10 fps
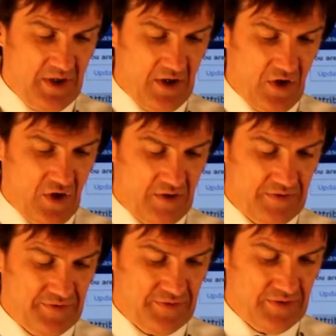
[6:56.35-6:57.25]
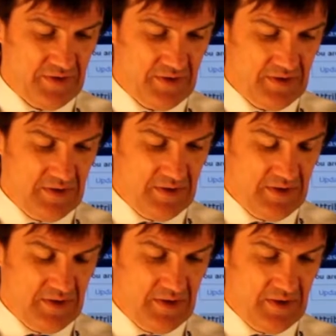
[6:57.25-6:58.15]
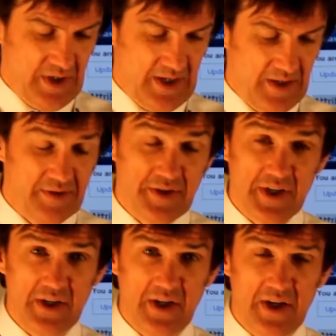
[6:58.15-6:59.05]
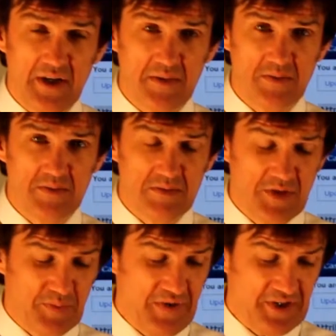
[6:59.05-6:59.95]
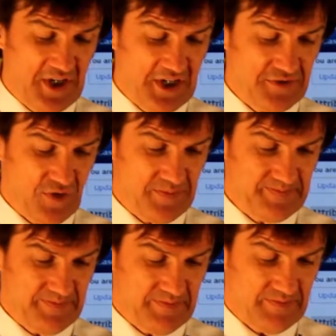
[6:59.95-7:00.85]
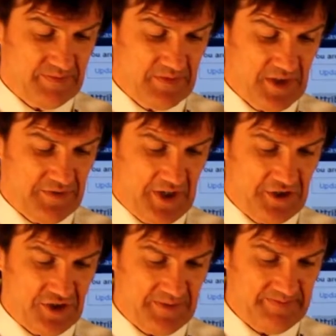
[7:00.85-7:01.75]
of the previous case form for history.